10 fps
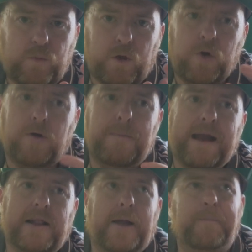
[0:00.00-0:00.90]
you can
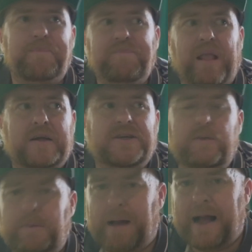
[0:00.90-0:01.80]
make like
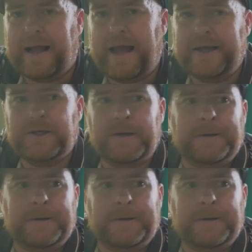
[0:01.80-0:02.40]
seaweed pancakes.